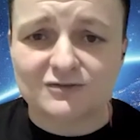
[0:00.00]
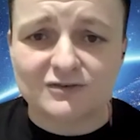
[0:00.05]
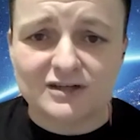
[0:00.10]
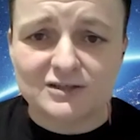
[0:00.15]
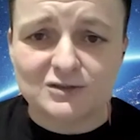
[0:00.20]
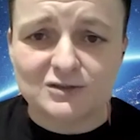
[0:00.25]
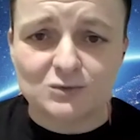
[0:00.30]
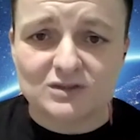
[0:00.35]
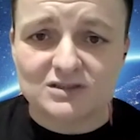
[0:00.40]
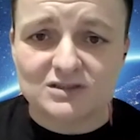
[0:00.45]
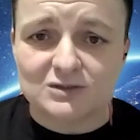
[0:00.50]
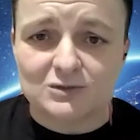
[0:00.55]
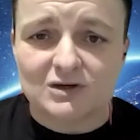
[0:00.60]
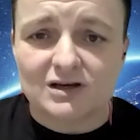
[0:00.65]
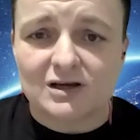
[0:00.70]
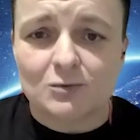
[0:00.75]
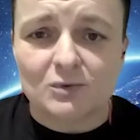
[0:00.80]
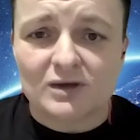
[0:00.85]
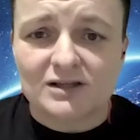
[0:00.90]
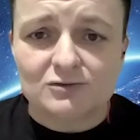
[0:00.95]
things was
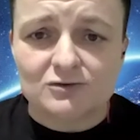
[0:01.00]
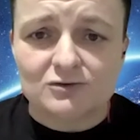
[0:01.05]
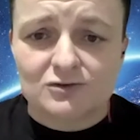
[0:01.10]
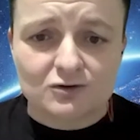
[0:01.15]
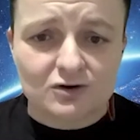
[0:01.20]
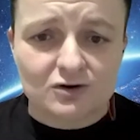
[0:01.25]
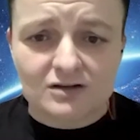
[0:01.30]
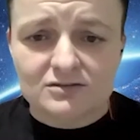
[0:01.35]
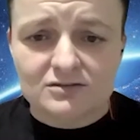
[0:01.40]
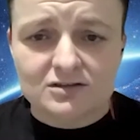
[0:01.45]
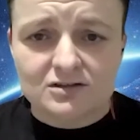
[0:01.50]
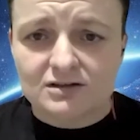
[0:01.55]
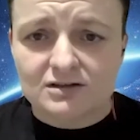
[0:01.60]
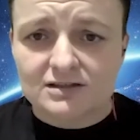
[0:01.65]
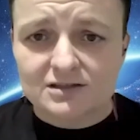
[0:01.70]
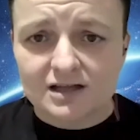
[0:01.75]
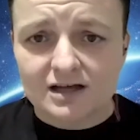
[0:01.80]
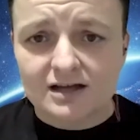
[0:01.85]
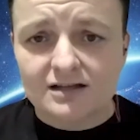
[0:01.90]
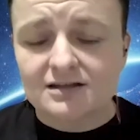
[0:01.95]
I went to Toronto
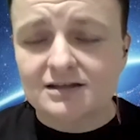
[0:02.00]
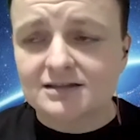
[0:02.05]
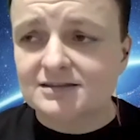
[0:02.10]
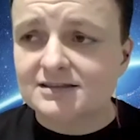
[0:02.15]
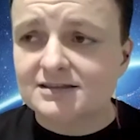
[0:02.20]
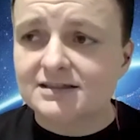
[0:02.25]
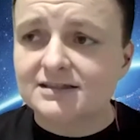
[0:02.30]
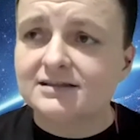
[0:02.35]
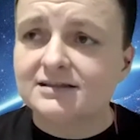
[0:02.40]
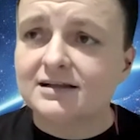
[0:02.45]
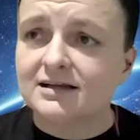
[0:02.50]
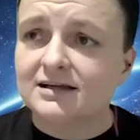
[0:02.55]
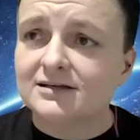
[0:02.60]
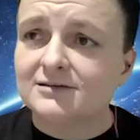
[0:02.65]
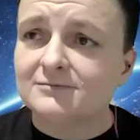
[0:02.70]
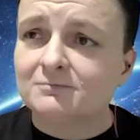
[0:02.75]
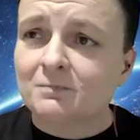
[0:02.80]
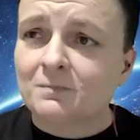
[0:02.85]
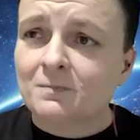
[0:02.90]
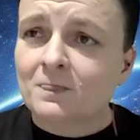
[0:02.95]
and did
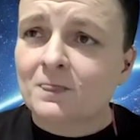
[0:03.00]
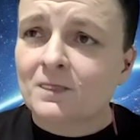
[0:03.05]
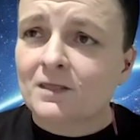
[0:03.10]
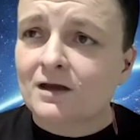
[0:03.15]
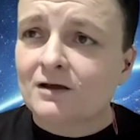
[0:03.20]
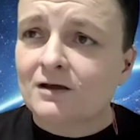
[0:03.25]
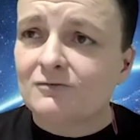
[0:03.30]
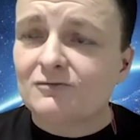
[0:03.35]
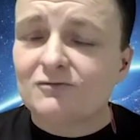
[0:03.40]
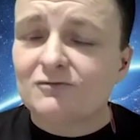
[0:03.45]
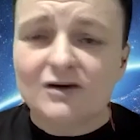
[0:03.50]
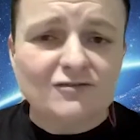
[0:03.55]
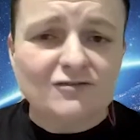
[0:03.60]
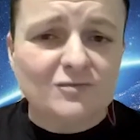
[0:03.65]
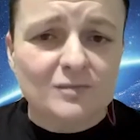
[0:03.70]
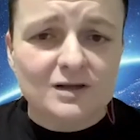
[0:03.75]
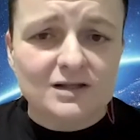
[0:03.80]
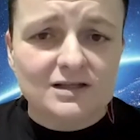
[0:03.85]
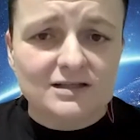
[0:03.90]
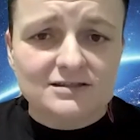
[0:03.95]
like
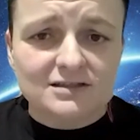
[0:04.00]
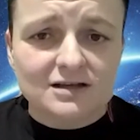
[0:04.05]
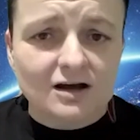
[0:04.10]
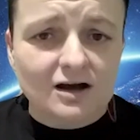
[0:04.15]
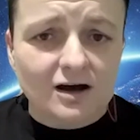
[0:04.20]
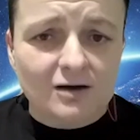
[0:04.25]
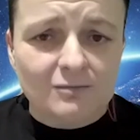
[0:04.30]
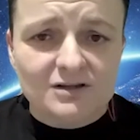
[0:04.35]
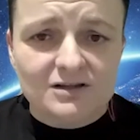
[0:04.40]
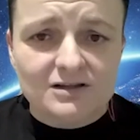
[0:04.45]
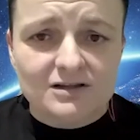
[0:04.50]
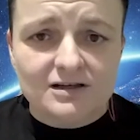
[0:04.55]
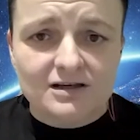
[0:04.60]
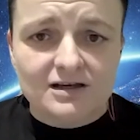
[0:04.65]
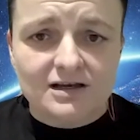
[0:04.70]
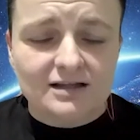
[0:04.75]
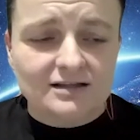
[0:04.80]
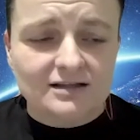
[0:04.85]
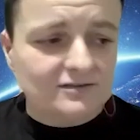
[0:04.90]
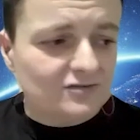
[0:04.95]
5 minutes in comedy,
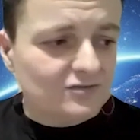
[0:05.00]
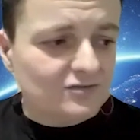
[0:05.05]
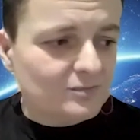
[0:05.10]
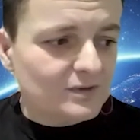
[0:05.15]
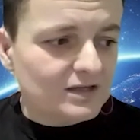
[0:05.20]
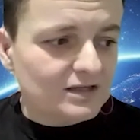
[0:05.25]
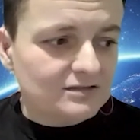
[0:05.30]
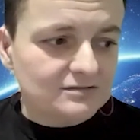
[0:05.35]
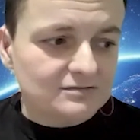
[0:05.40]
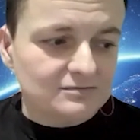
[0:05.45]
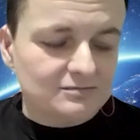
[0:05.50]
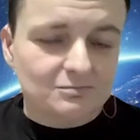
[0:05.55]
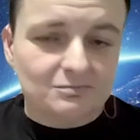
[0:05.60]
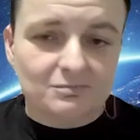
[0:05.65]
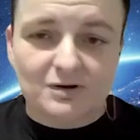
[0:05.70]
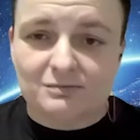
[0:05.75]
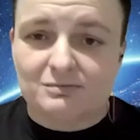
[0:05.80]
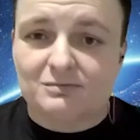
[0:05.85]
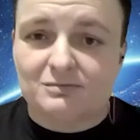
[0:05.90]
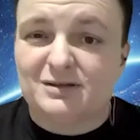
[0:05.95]
and it's been
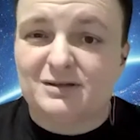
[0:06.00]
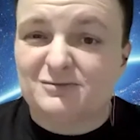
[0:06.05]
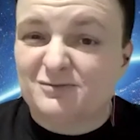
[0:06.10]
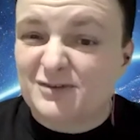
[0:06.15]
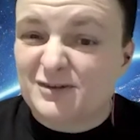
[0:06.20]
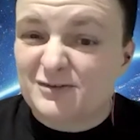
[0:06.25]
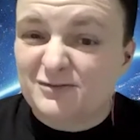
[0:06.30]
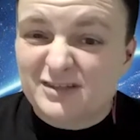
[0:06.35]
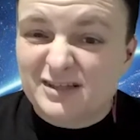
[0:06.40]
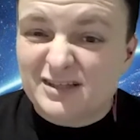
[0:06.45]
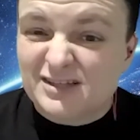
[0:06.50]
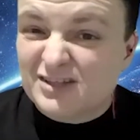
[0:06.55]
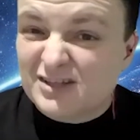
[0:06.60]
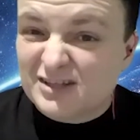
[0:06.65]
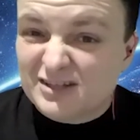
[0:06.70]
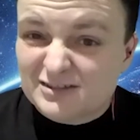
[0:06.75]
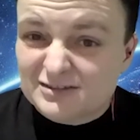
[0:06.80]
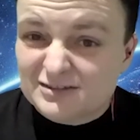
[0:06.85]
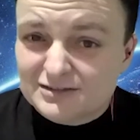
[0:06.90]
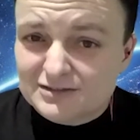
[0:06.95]
probably 15
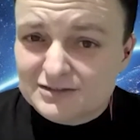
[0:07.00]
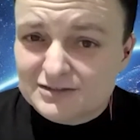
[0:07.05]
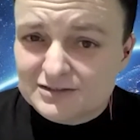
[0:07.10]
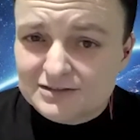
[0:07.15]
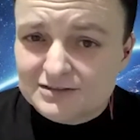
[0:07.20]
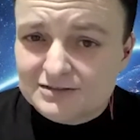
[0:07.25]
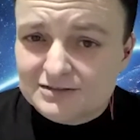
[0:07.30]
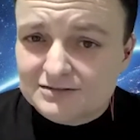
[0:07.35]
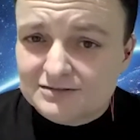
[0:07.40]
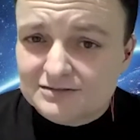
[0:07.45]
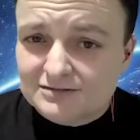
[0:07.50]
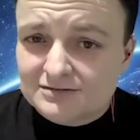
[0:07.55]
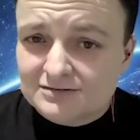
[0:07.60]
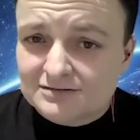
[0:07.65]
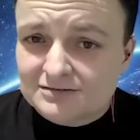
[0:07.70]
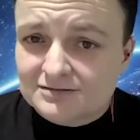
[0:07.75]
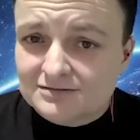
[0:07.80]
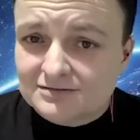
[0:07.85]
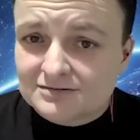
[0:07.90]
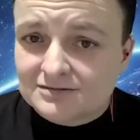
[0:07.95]
years
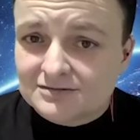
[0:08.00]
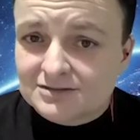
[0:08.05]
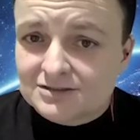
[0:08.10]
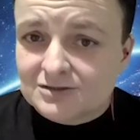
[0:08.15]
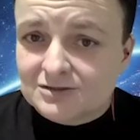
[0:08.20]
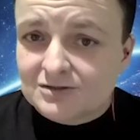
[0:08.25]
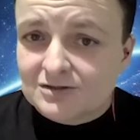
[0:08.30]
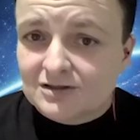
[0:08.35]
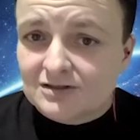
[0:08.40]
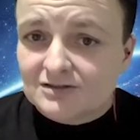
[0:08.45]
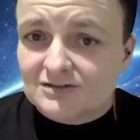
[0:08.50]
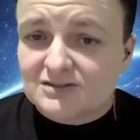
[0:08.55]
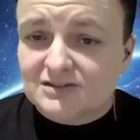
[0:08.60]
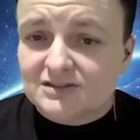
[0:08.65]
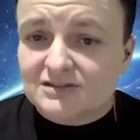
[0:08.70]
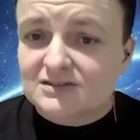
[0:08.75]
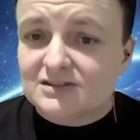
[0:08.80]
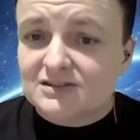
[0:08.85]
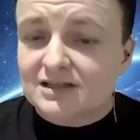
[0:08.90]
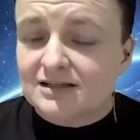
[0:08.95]

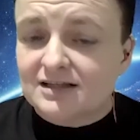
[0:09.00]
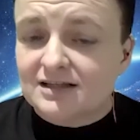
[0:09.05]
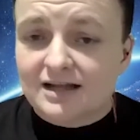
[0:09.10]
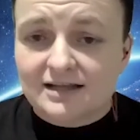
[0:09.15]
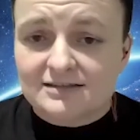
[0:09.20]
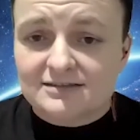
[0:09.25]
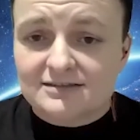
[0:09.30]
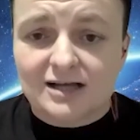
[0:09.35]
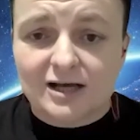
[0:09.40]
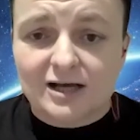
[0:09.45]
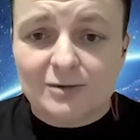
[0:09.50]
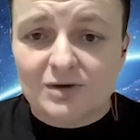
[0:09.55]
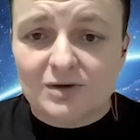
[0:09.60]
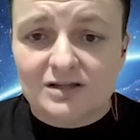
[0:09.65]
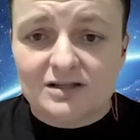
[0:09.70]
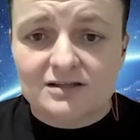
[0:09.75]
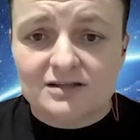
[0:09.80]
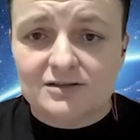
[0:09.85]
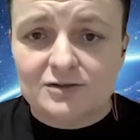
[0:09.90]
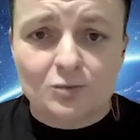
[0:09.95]
since the last time I
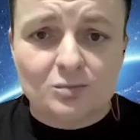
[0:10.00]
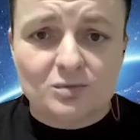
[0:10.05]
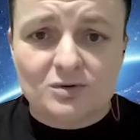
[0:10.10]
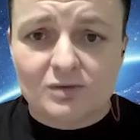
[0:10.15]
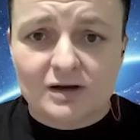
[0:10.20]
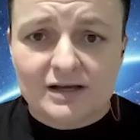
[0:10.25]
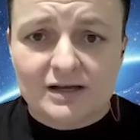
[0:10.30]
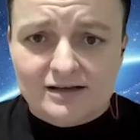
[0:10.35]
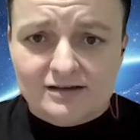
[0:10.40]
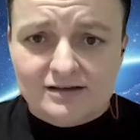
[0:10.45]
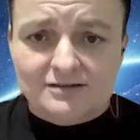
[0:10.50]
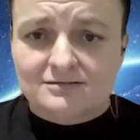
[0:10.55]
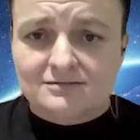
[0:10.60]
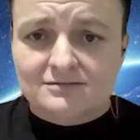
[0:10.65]
did an open mic.